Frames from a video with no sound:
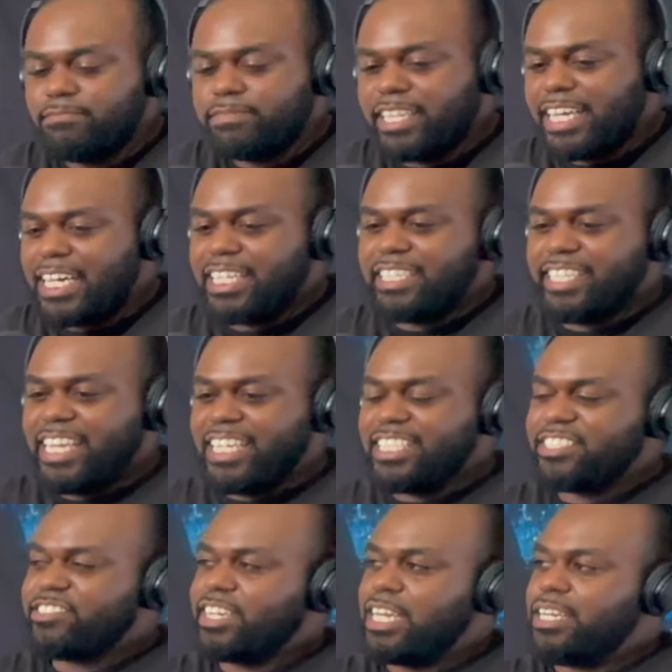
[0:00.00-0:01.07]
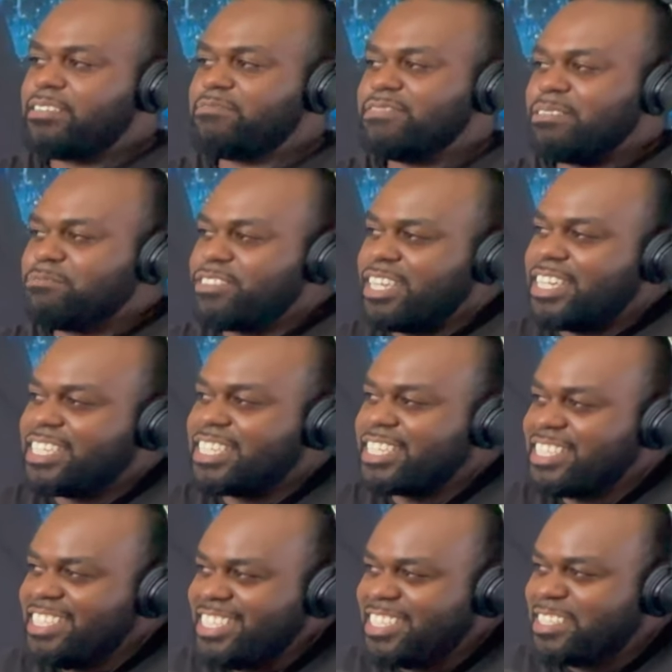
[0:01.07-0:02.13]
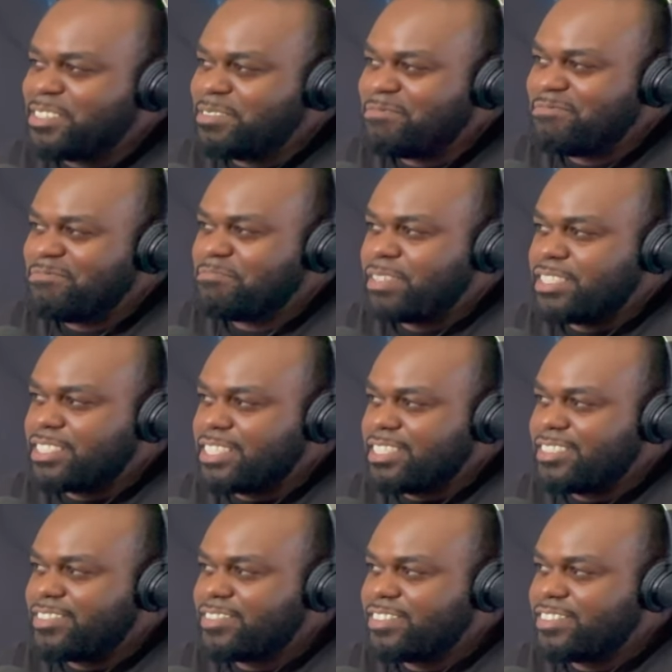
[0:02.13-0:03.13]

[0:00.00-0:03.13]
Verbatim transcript: God dang it, Trav! I'm trying to clean up myself.